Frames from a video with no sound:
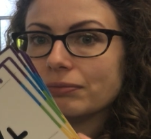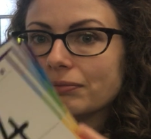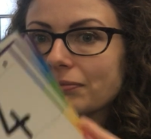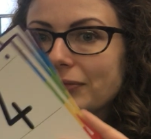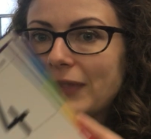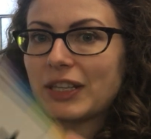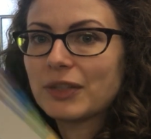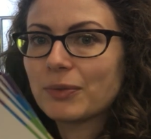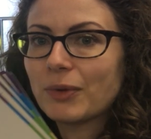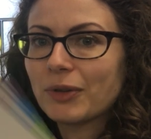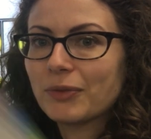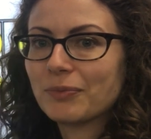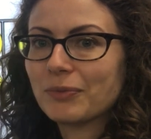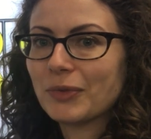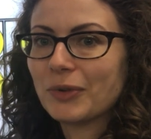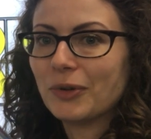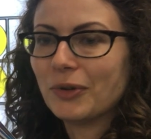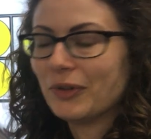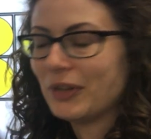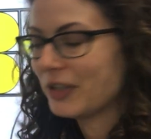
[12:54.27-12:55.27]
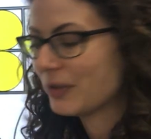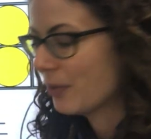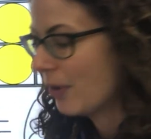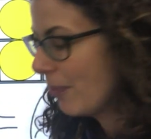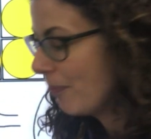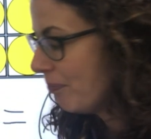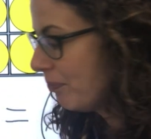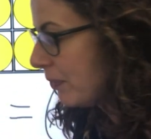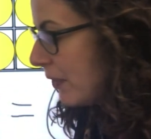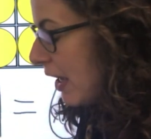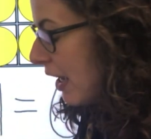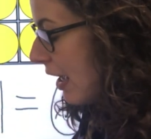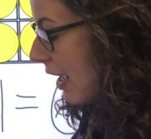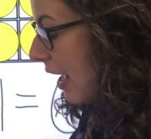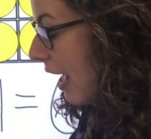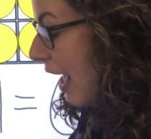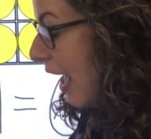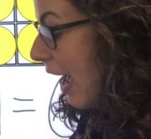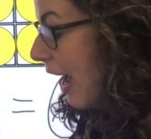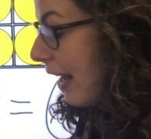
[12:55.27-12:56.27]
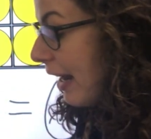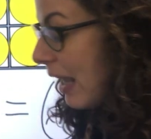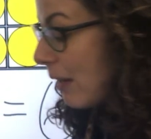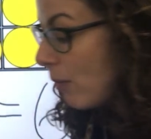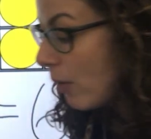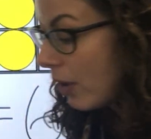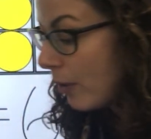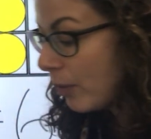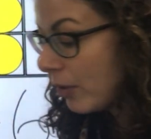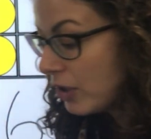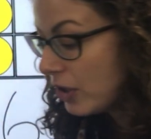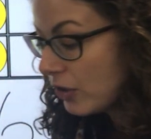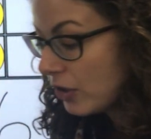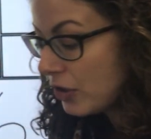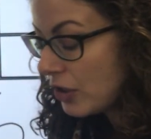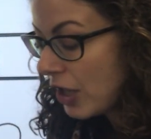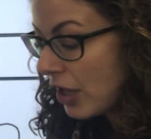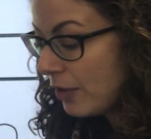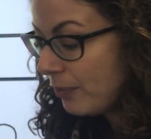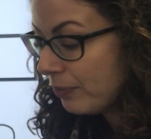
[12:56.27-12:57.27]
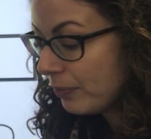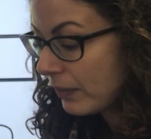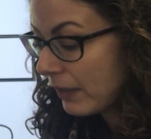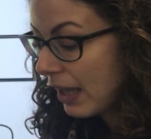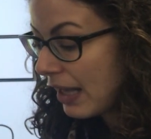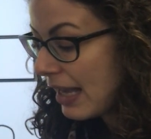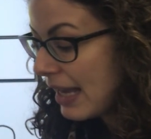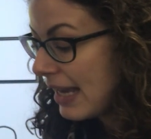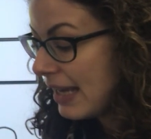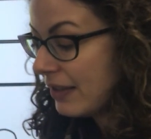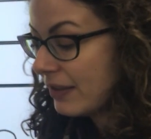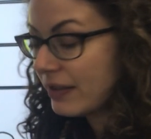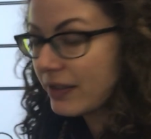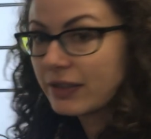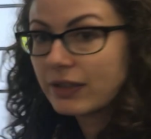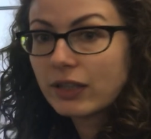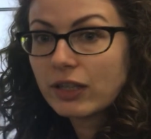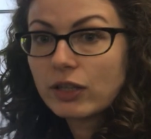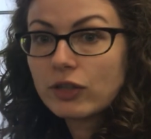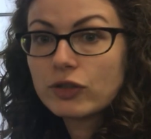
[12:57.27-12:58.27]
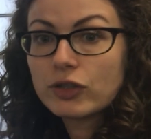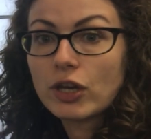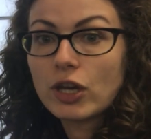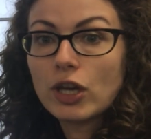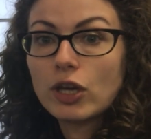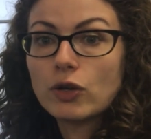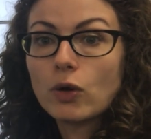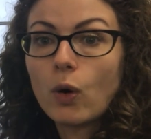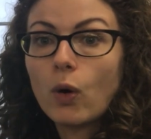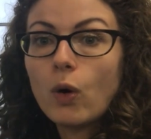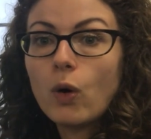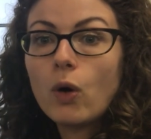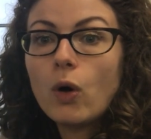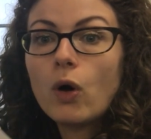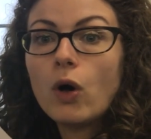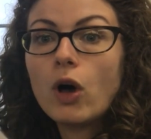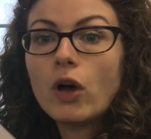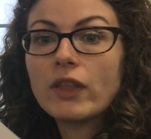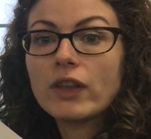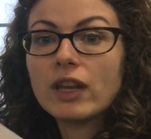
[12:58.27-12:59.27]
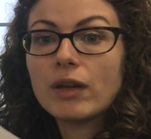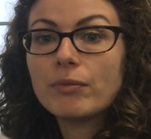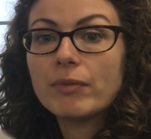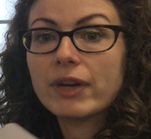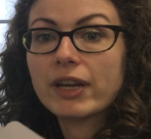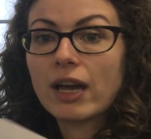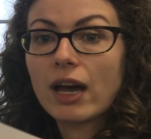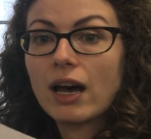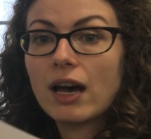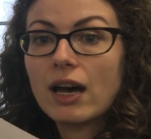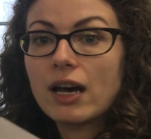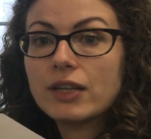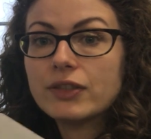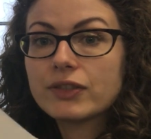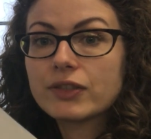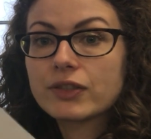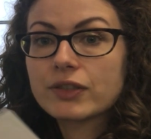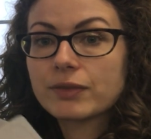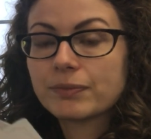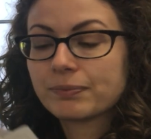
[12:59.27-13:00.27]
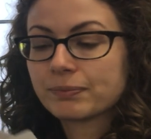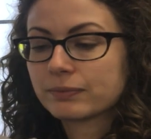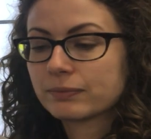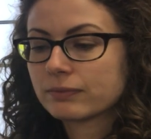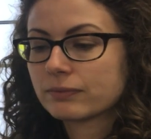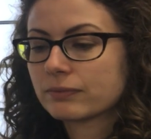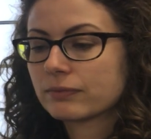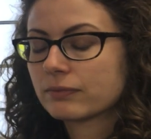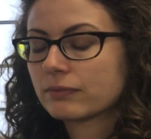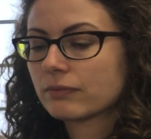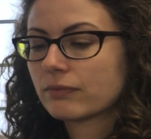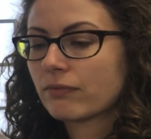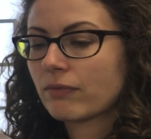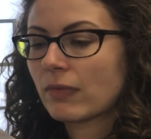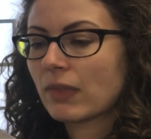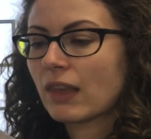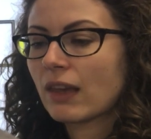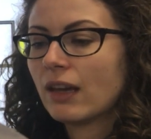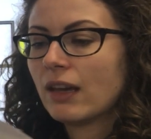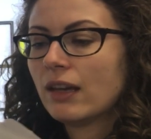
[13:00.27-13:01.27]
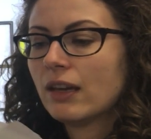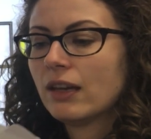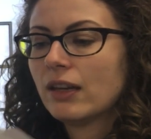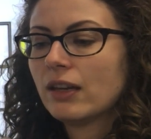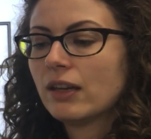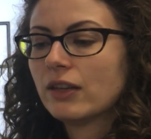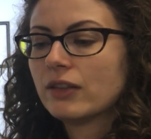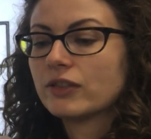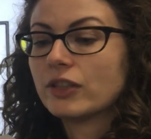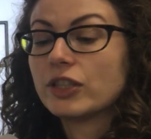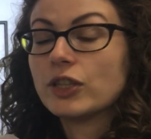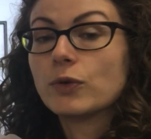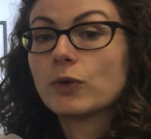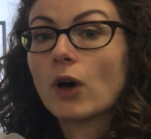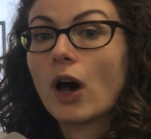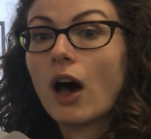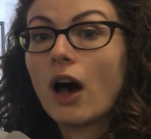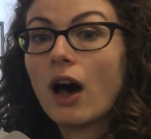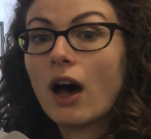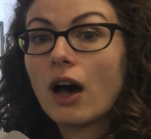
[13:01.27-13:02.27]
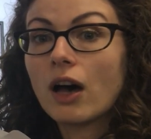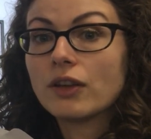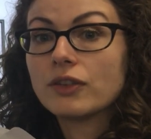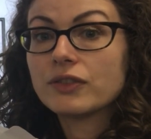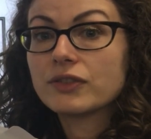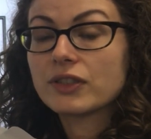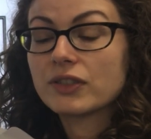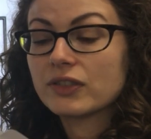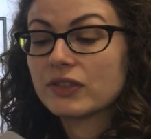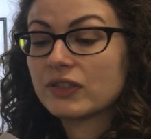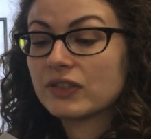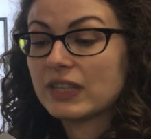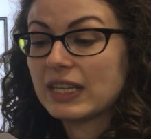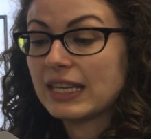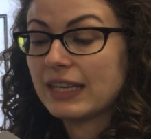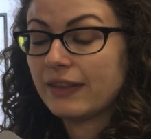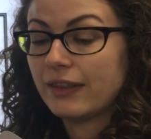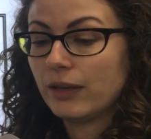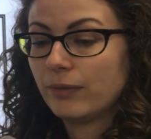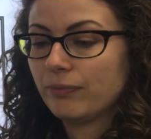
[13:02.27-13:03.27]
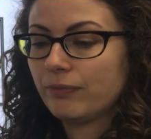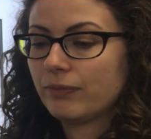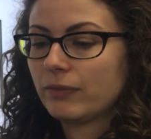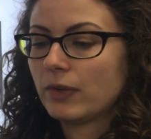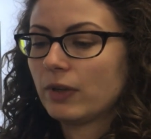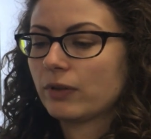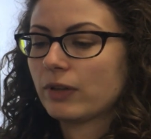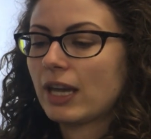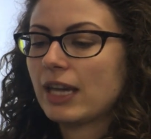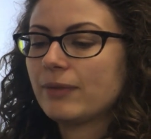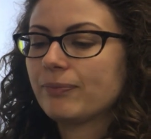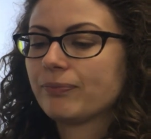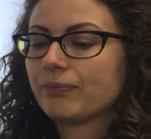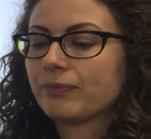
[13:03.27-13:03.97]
This one or this one. And what I want you to do is turn all the number cards so you can't see them, okay?